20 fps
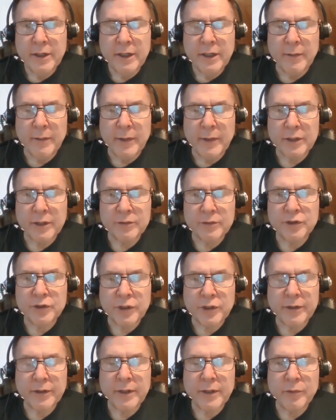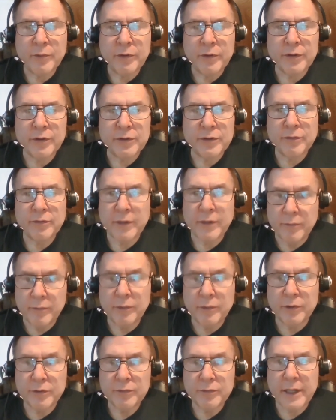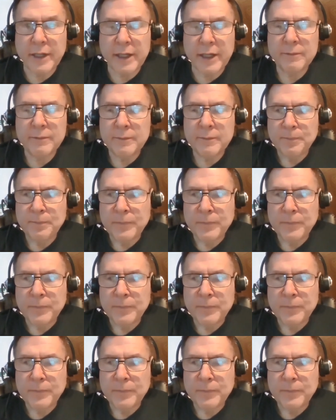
Um, I could share them with you too, and I will do that.